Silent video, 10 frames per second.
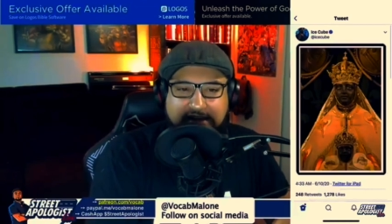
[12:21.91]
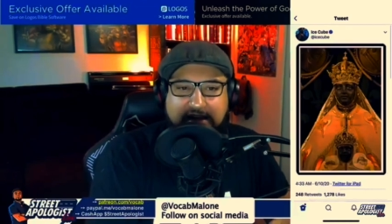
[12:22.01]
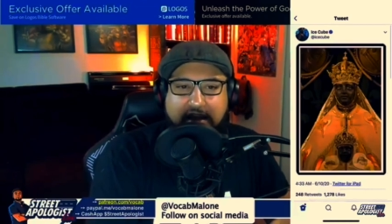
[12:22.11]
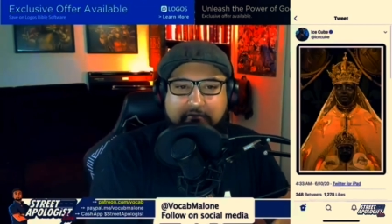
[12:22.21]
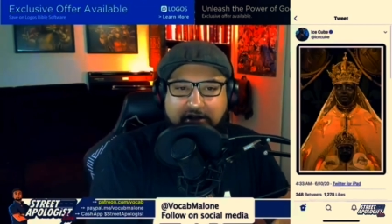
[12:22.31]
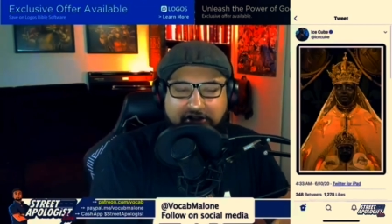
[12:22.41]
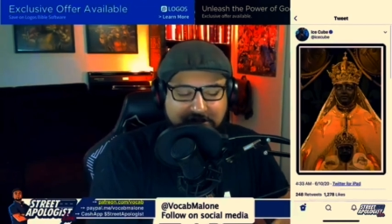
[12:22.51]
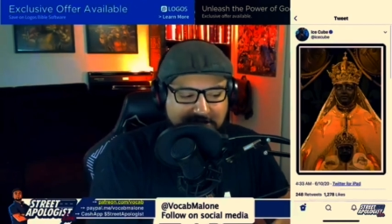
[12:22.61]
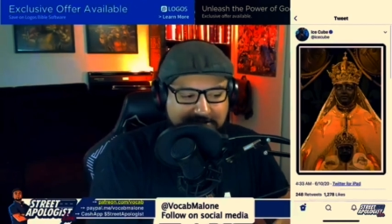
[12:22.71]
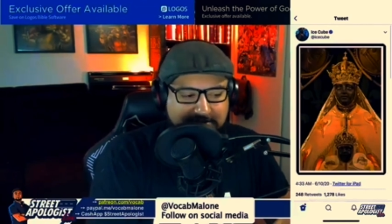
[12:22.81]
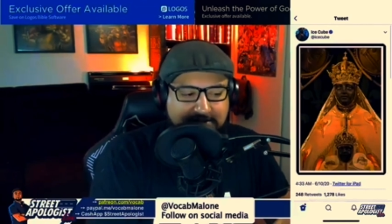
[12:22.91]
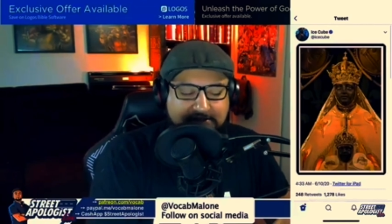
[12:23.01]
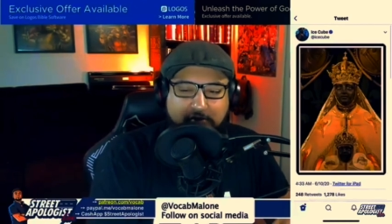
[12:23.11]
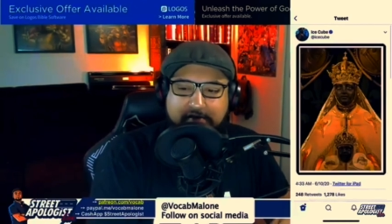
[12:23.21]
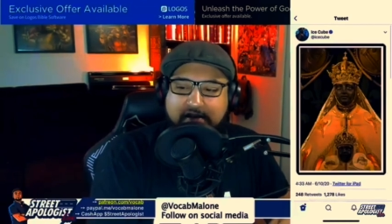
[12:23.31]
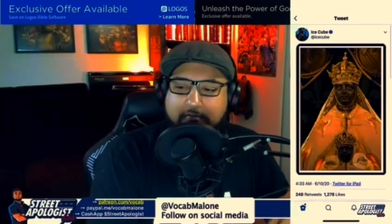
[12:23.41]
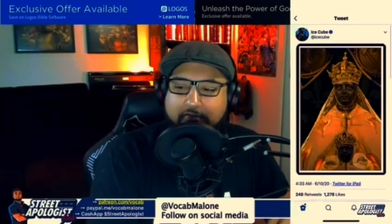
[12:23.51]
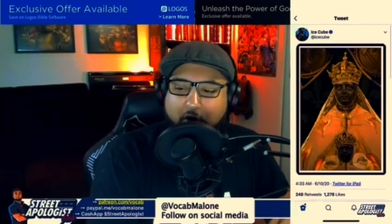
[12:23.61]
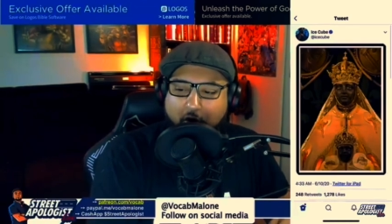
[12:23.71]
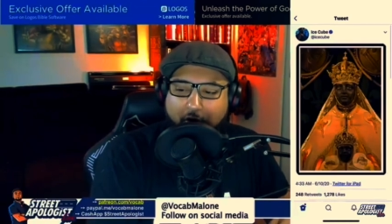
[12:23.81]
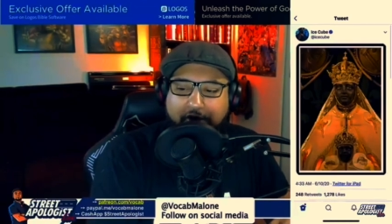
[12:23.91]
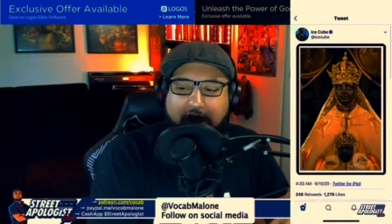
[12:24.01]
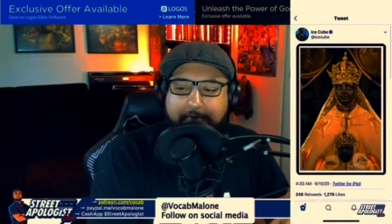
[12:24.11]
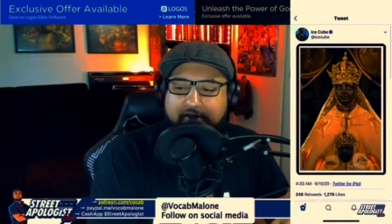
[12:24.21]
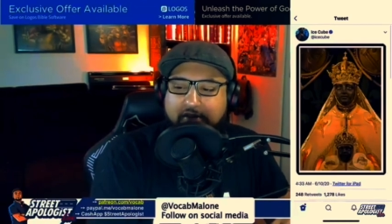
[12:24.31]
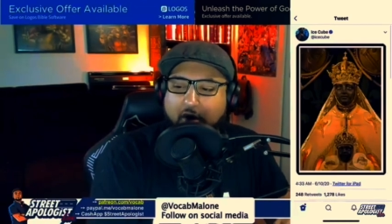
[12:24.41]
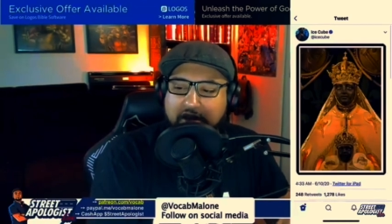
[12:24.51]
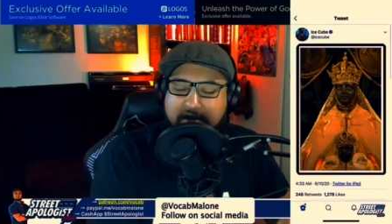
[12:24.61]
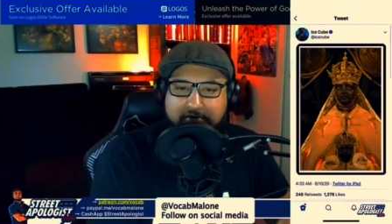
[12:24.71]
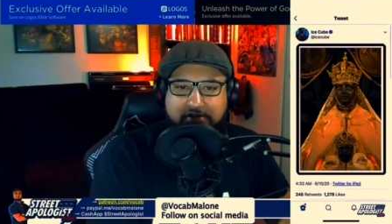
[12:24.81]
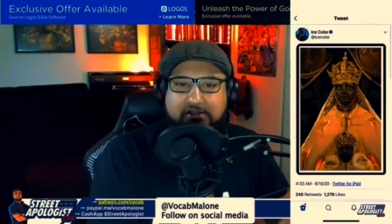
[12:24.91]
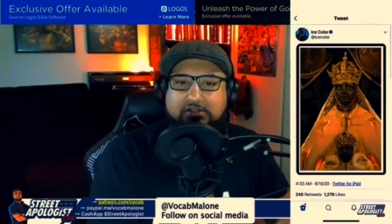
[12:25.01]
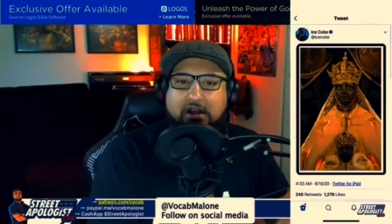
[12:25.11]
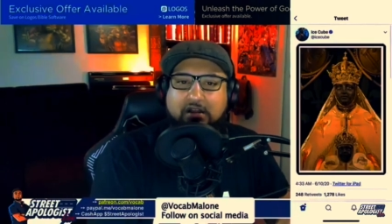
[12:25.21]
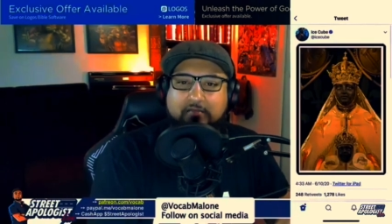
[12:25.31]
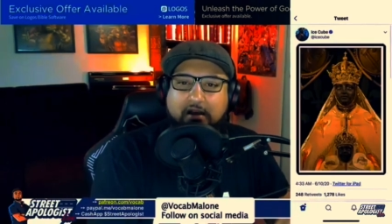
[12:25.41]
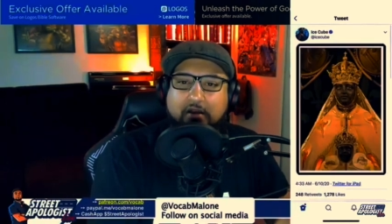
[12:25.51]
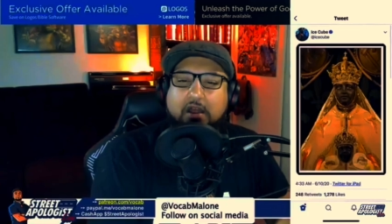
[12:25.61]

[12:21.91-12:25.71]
I mention this, this will become the whole topic that all Hebrews like to talk about.